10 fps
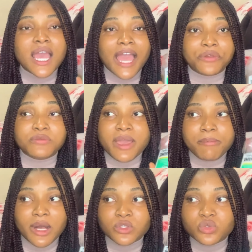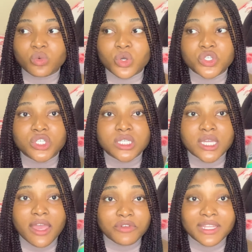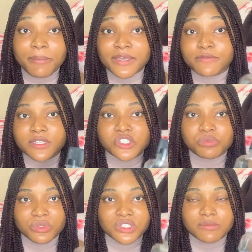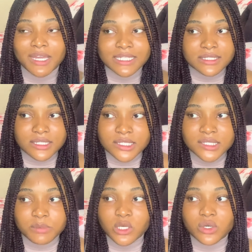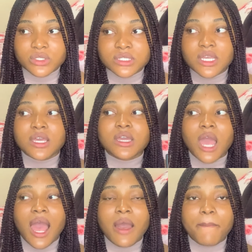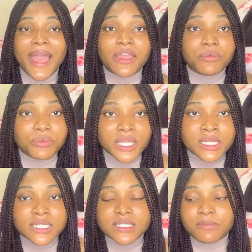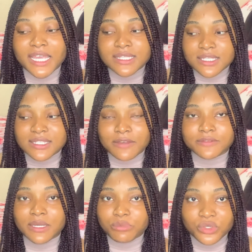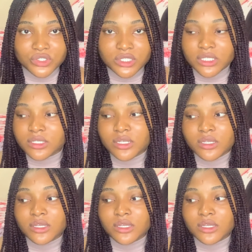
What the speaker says: I use my mouthwash every time I finish brushing my teeth, because I rinse my teeth after brushing.